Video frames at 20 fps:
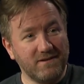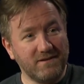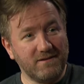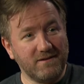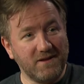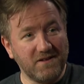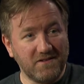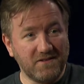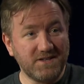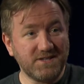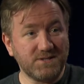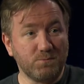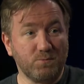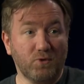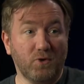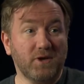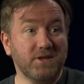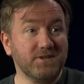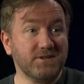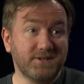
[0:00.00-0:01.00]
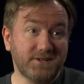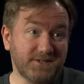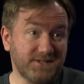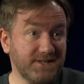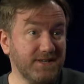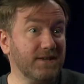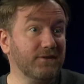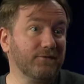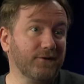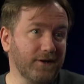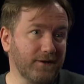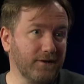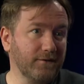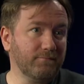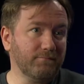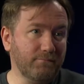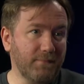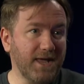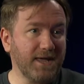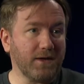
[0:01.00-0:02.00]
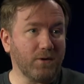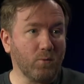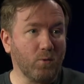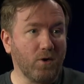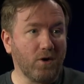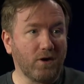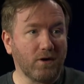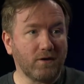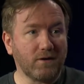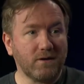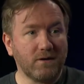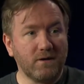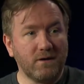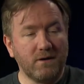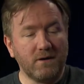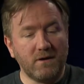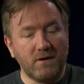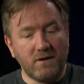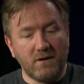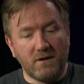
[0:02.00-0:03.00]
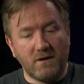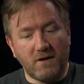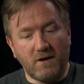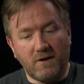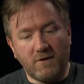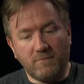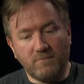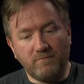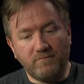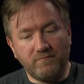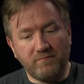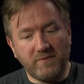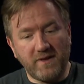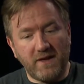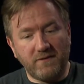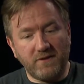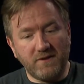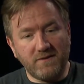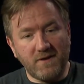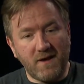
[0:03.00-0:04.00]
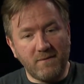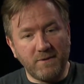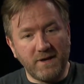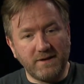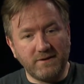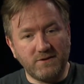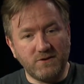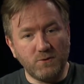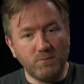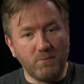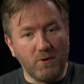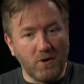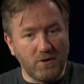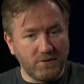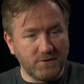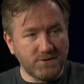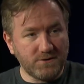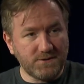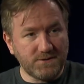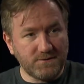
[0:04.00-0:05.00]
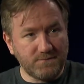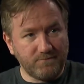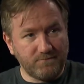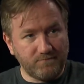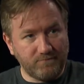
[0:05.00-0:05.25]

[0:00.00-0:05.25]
at least bridge to see if I could make it work. Yeah. Um, at the time, I had two partners.